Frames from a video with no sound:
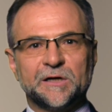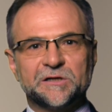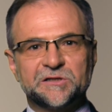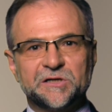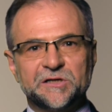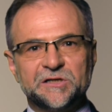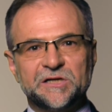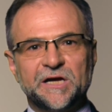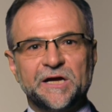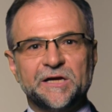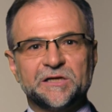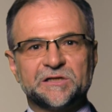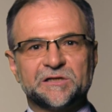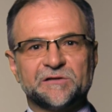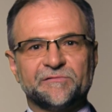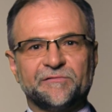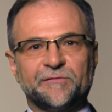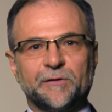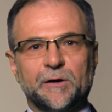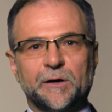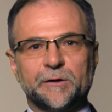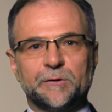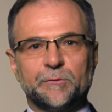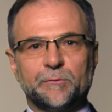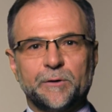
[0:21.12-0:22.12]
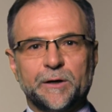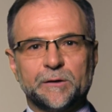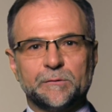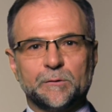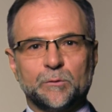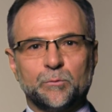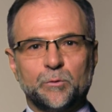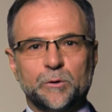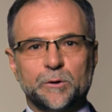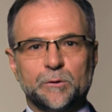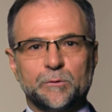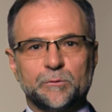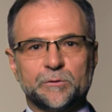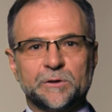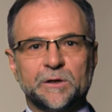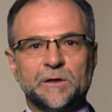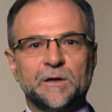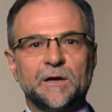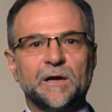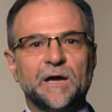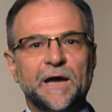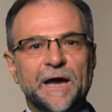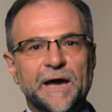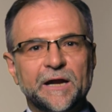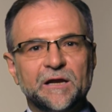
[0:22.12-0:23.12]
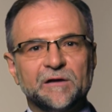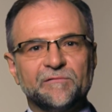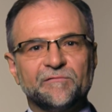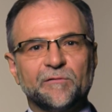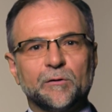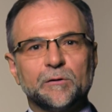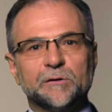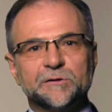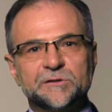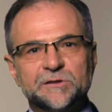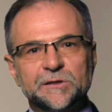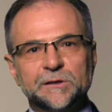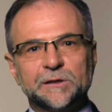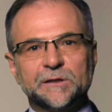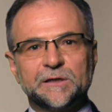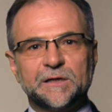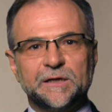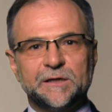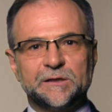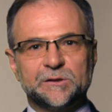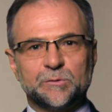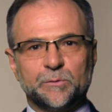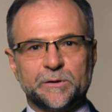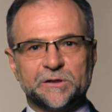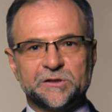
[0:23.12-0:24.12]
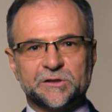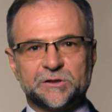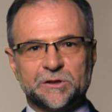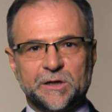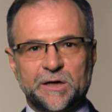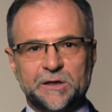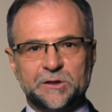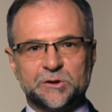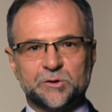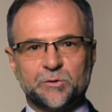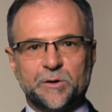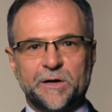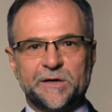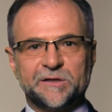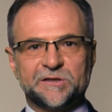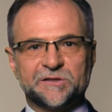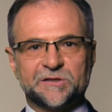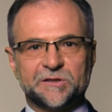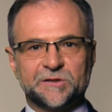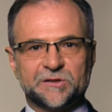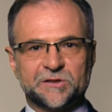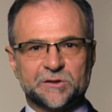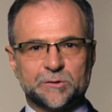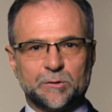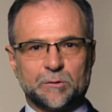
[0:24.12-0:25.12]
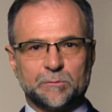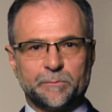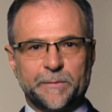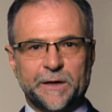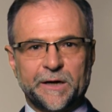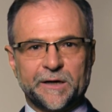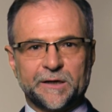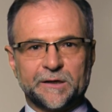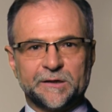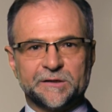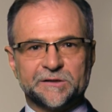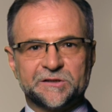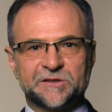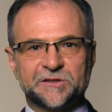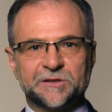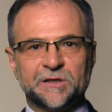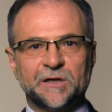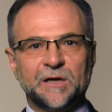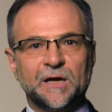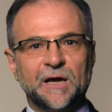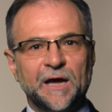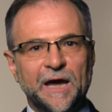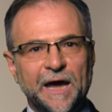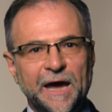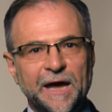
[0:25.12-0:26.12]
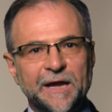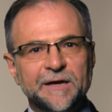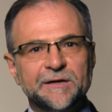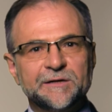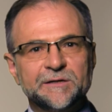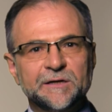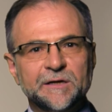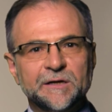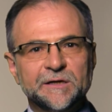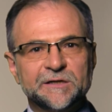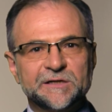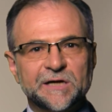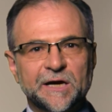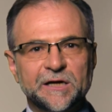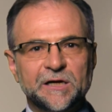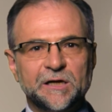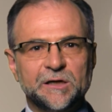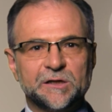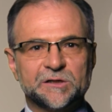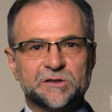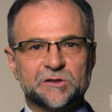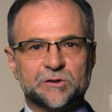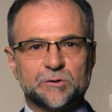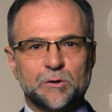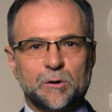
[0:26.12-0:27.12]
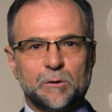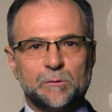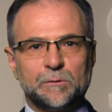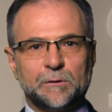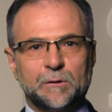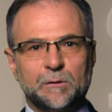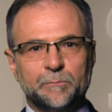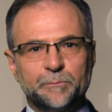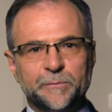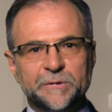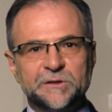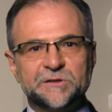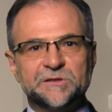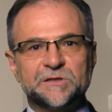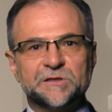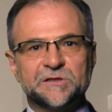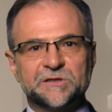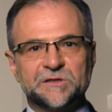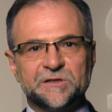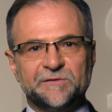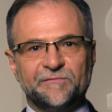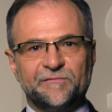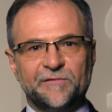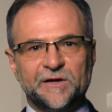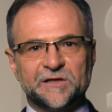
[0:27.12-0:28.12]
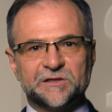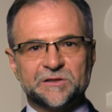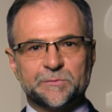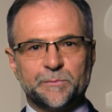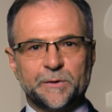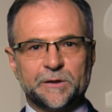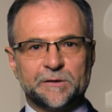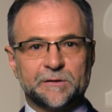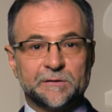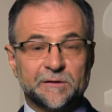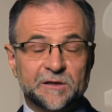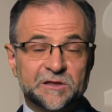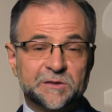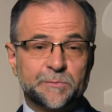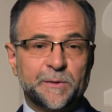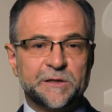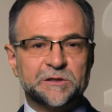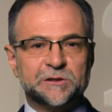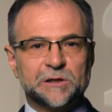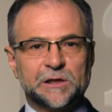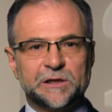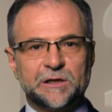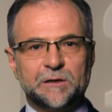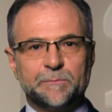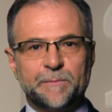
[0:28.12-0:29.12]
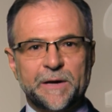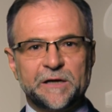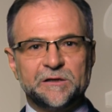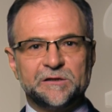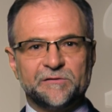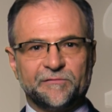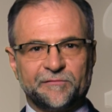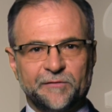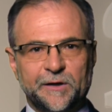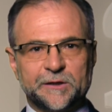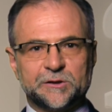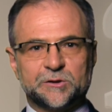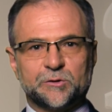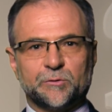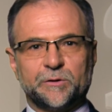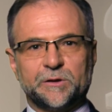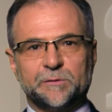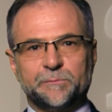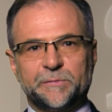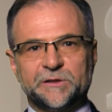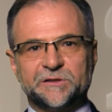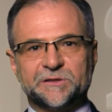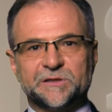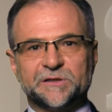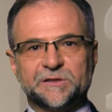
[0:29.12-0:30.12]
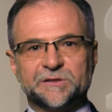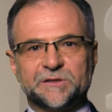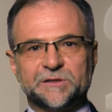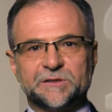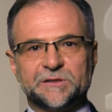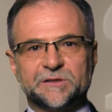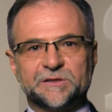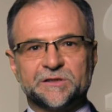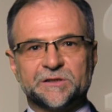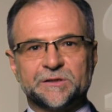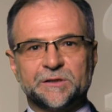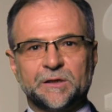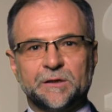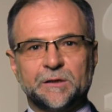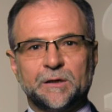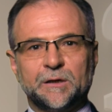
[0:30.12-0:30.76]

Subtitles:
has intensified around the world, adding volatility to exchange rates and stock markets, and taking its toll on business investment, especially in manufacturing businesses.